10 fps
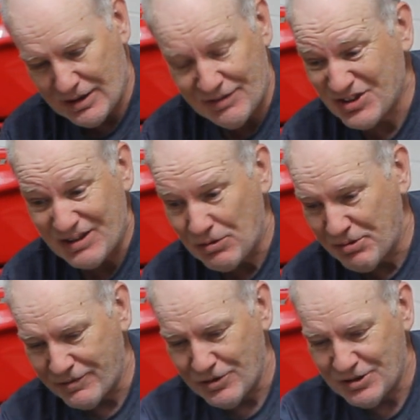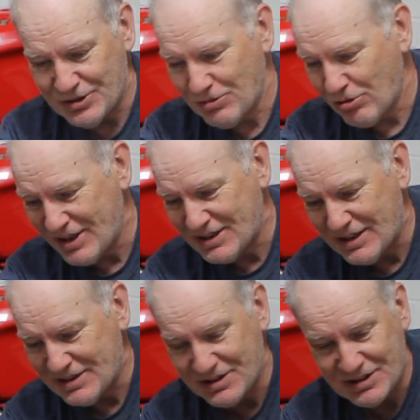Never seen one before, so I'm quite
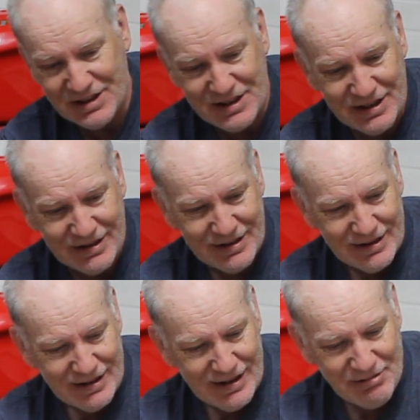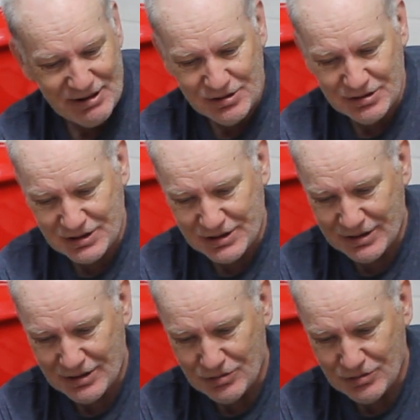excited to see how it looks.